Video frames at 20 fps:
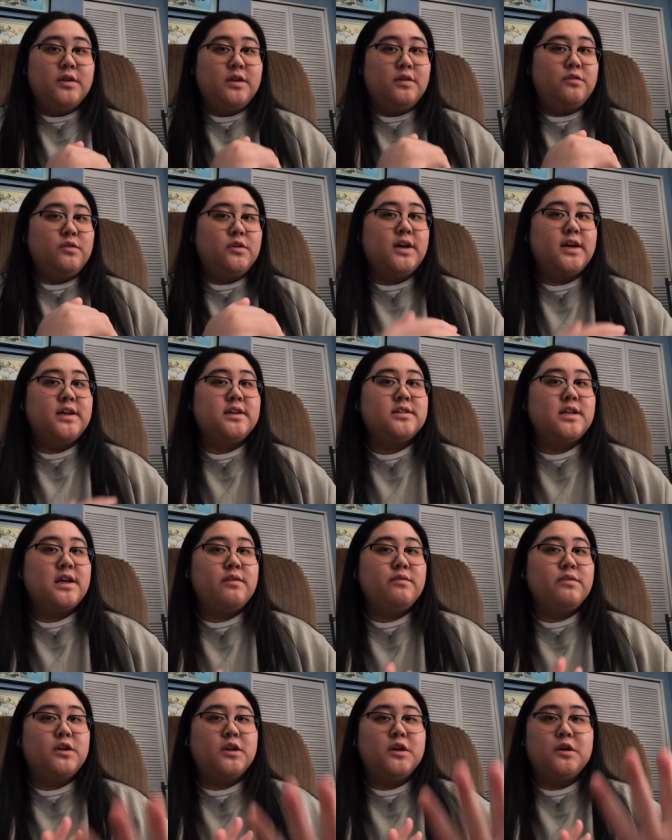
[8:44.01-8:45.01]
If you guys
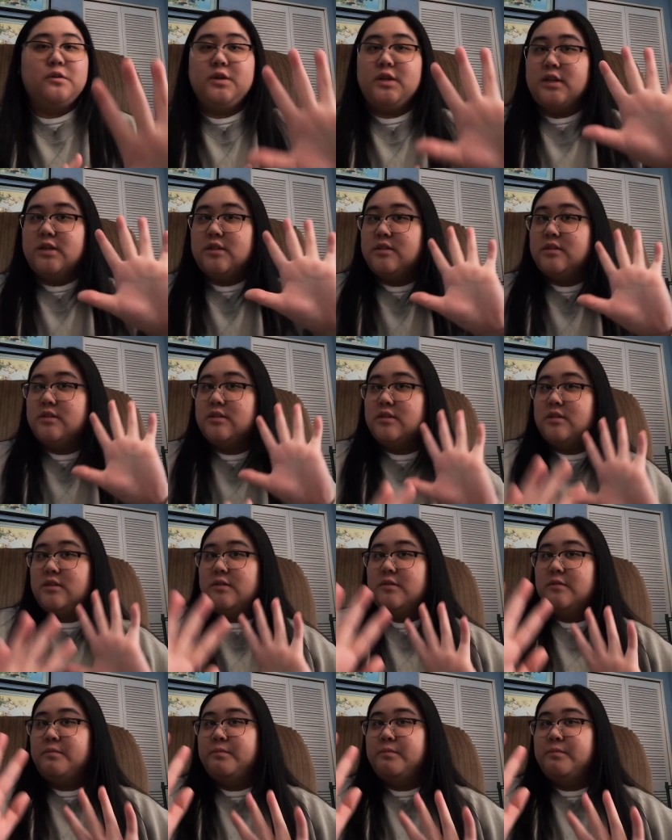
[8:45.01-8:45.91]
haven't noticed